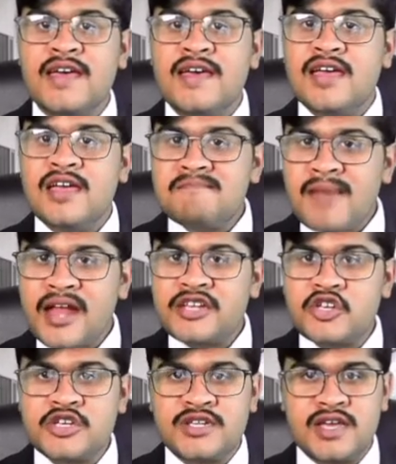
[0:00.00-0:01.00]
in
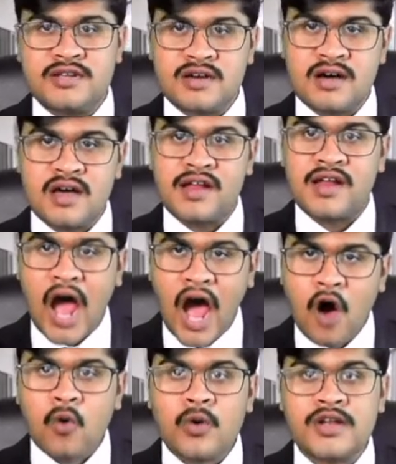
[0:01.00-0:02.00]
managing data and
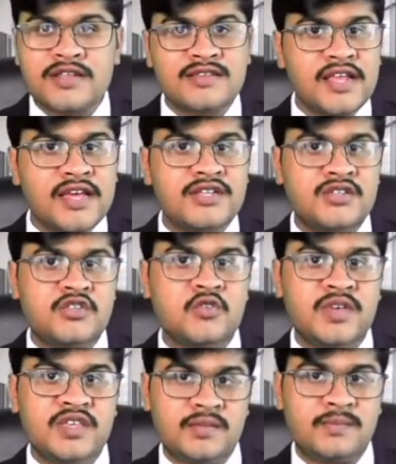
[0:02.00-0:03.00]
how it is linked to
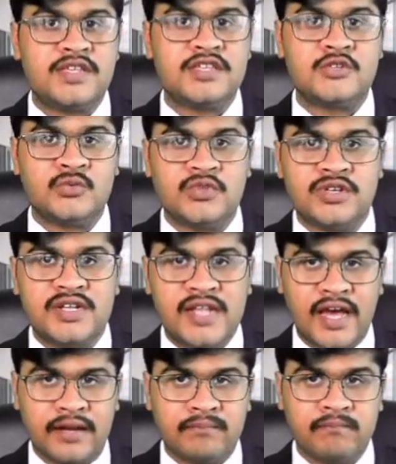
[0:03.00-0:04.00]
BCBS 239.